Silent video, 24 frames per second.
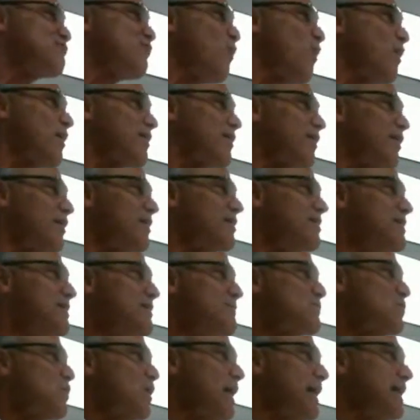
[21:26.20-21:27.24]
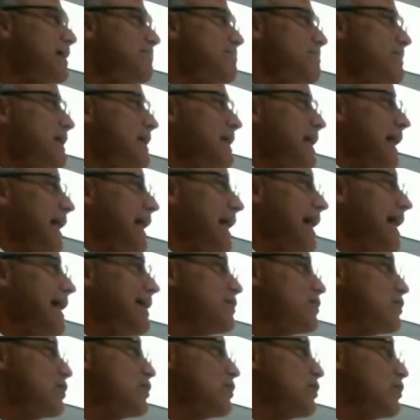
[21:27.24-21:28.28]
for her, right?
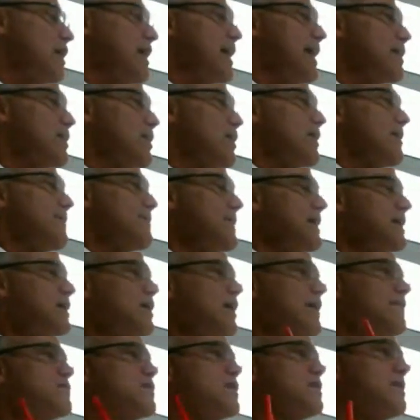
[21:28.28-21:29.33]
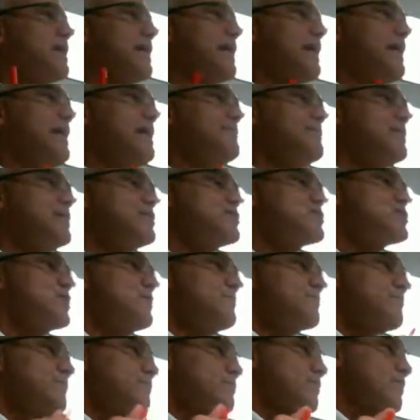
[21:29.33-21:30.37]
And it gives you the image
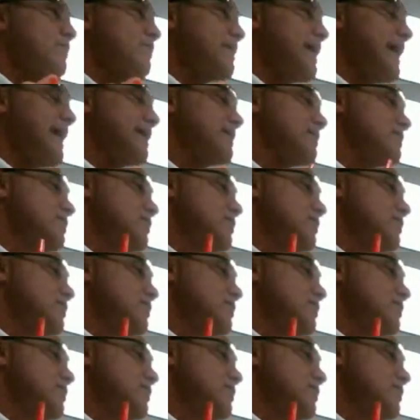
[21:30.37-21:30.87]
that